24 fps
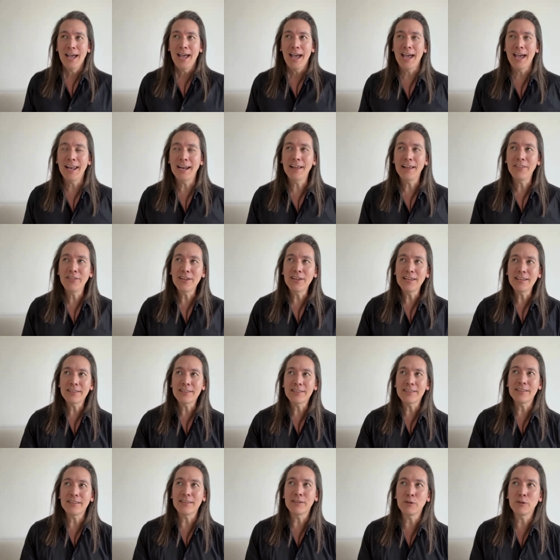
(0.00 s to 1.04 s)
And I think,
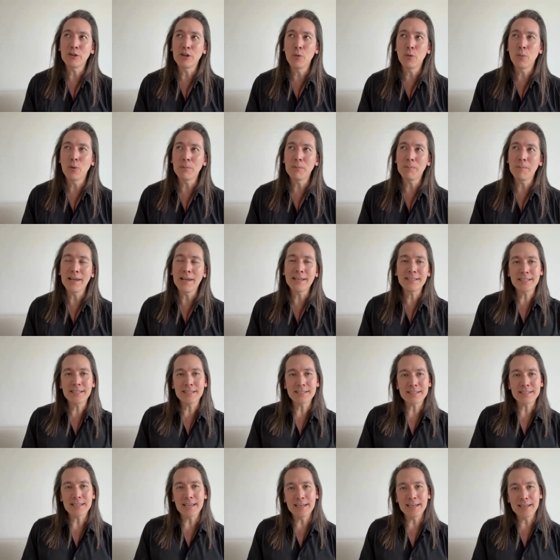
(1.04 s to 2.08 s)
what makes
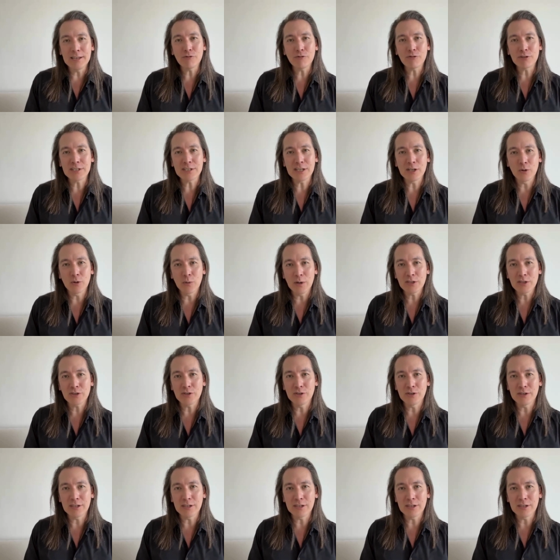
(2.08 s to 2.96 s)
this an interesting question